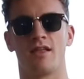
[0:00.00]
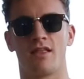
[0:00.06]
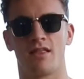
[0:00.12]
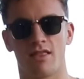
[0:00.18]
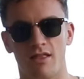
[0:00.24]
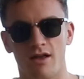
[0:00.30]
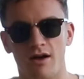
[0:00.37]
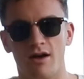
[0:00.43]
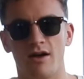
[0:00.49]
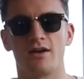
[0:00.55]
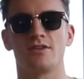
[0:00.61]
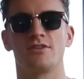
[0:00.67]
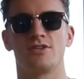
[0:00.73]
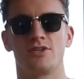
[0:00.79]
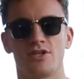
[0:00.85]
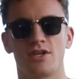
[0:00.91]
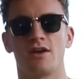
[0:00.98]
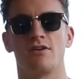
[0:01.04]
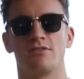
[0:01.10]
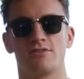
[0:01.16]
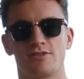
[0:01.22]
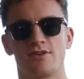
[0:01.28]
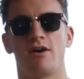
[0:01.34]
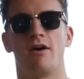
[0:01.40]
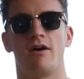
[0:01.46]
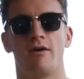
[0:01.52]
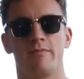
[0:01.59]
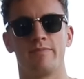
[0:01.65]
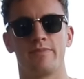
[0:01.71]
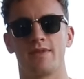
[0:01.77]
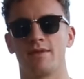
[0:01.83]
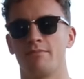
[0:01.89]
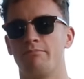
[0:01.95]
Large shit on
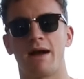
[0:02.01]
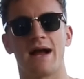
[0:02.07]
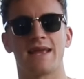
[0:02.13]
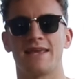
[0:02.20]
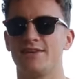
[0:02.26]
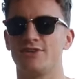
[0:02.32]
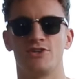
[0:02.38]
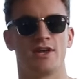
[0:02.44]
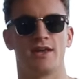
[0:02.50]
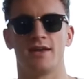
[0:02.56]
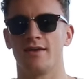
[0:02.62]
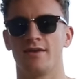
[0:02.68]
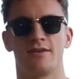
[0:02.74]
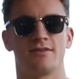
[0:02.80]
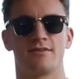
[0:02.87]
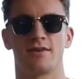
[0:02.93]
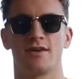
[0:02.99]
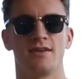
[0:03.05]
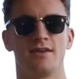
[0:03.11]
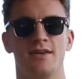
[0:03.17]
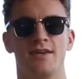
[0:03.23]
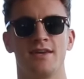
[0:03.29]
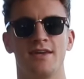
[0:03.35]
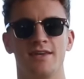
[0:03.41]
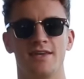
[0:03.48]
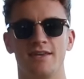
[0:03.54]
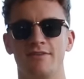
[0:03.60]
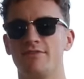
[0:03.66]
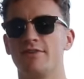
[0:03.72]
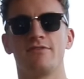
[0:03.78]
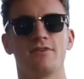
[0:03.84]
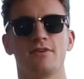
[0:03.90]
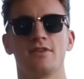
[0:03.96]
top. Baggy shit, right?
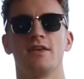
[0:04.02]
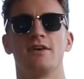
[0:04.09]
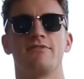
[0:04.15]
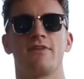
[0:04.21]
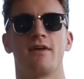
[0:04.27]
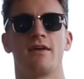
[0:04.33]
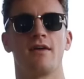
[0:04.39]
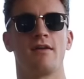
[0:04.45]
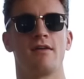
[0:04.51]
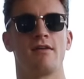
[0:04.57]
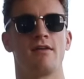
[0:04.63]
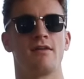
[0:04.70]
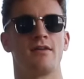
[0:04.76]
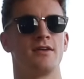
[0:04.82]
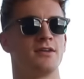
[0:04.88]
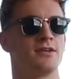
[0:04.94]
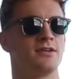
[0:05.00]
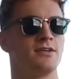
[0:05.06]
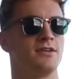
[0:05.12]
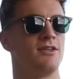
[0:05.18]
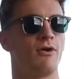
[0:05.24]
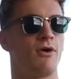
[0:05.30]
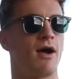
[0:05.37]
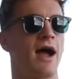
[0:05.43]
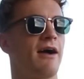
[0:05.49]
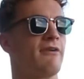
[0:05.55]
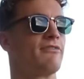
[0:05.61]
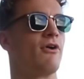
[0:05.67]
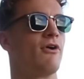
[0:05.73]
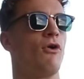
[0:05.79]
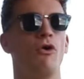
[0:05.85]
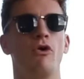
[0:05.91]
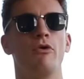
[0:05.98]
Even if you're a lifter, you don't have
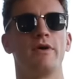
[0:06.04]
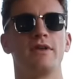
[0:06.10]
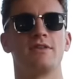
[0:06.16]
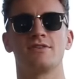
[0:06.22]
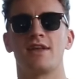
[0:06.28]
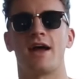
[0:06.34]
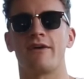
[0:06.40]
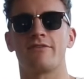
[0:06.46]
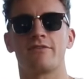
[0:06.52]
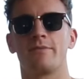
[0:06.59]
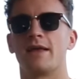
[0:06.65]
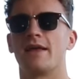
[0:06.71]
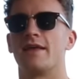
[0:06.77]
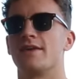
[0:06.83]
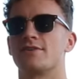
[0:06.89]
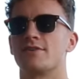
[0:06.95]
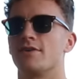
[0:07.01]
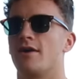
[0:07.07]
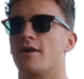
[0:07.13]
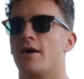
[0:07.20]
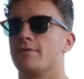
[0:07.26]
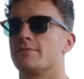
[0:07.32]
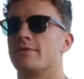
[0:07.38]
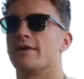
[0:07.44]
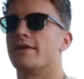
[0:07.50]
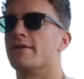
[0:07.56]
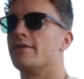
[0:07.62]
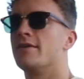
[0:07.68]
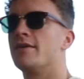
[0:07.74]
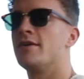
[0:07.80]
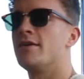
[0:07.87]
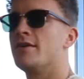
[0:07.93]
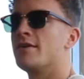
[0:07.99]
to always, it doesn't have to be like this on your arms,
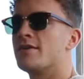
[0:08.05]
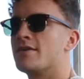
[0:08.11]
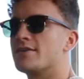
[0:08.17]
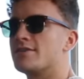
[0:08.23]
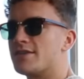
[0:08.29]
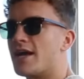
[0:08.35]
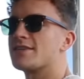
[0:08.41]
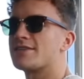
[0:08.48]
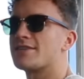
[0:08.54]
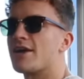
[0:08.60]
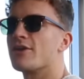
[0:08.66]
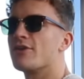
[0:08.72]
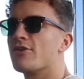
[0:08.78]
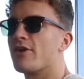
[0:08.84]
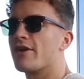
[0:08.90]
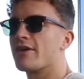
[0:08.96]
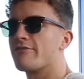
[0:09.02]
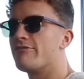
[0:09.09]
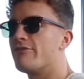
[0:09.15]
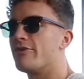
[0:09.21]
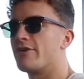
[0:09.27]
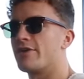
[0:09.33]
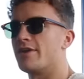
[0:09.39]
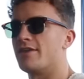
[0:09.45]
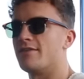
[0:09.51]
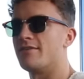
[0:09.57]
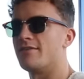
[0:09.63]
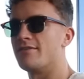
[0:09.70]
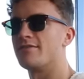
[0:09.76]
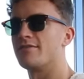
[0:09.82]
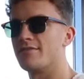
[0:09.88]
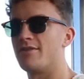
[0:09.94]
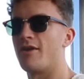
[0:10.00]
man. Because that's how you look like a
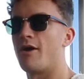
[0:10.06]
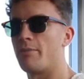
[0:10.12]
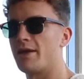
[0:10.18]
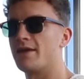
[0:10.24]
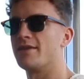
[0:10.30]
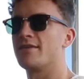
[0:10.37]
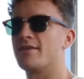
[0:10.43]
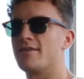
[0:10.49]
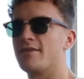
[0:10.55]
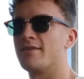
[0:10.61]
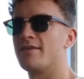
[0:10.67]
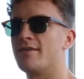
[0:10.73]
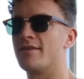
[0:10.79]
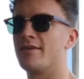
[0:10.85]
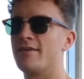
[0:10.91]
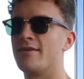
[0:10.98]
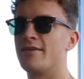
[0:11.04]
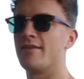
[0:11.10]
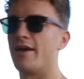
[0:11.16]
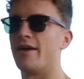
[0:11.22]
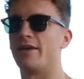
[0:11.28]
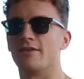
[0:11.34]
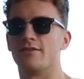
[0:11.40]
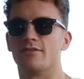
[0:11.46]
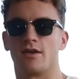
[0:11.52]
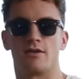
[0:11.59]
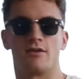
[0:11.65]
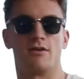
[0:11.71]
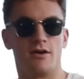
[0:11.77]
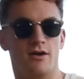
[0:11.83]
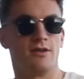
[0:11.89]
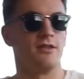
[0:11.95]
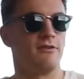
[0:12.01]
fucking knobhead.
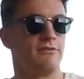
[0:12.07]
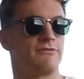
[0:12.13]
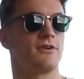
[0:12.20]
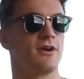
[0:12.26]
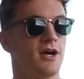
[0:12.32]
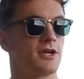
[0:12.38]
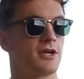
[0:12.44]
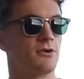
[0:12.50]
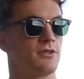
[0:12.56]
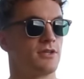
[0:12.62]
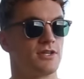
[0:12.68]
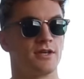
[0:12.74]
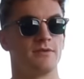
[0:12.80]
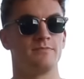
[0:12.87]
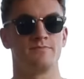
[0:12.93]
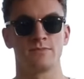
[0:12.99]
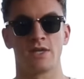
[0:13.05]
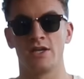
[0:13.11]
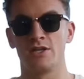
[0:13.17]
Like I lift, I go to the gym.